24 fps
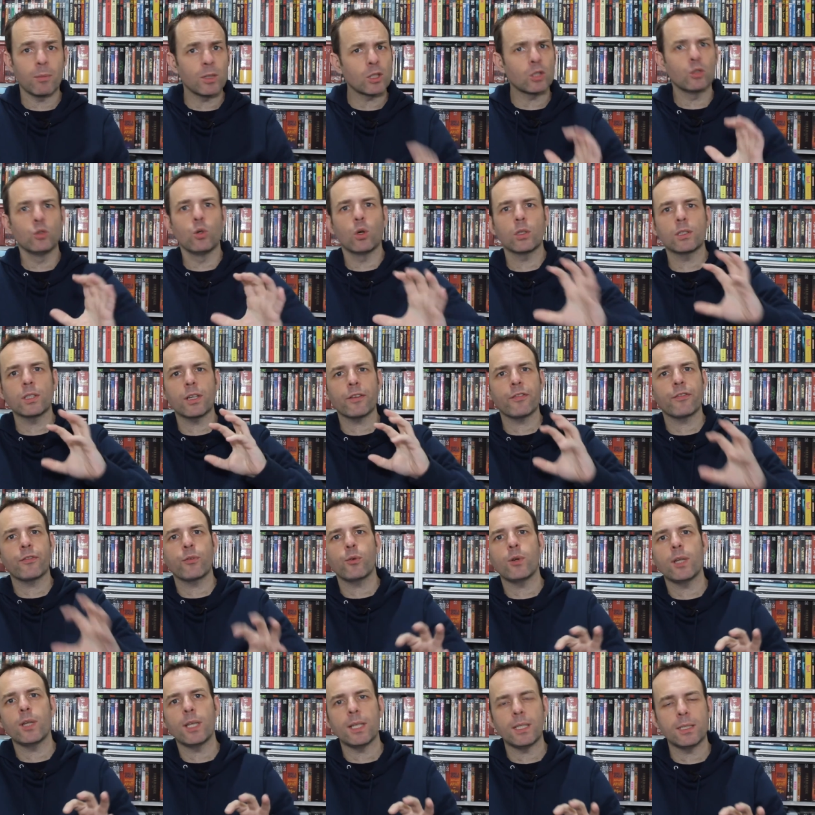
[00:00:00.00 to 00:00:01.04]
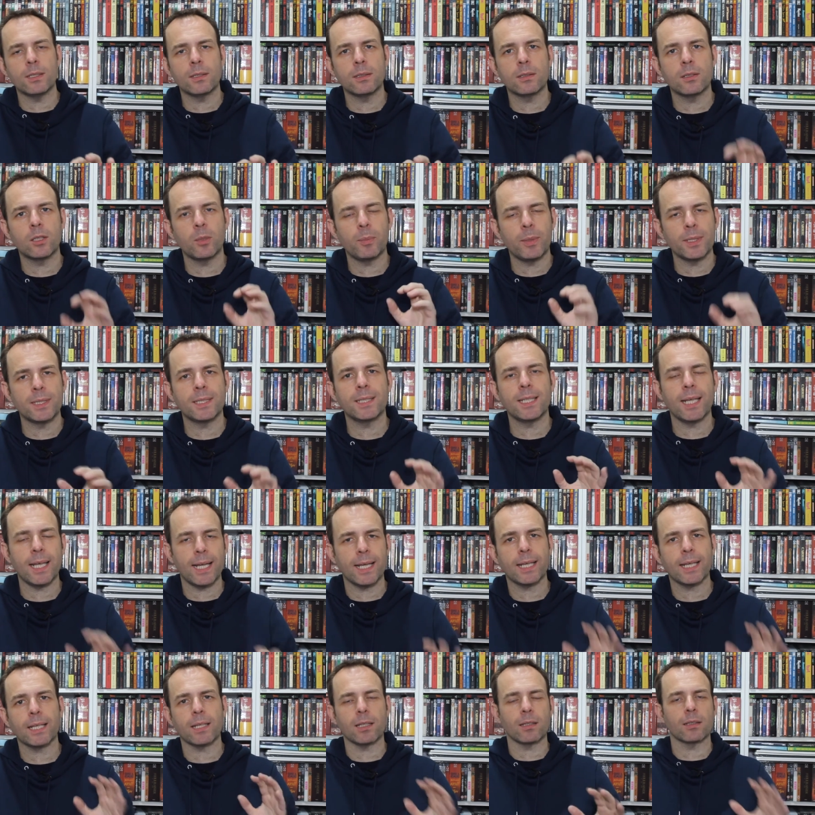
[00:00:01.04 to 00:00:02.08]
It's not a phrase to be
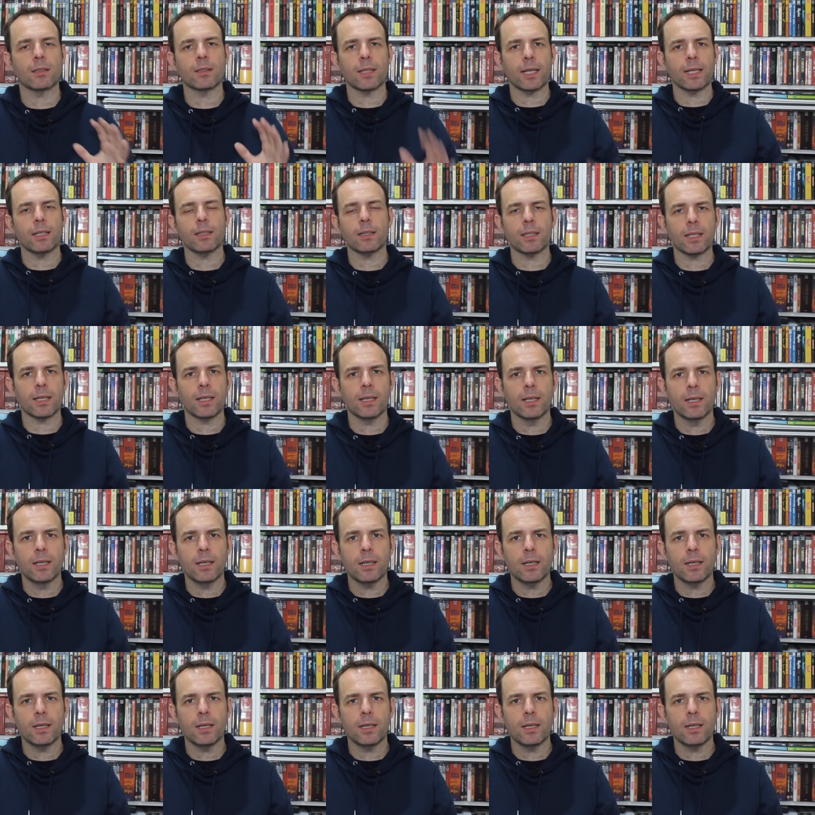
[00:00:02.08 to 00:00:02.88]
taken lightly,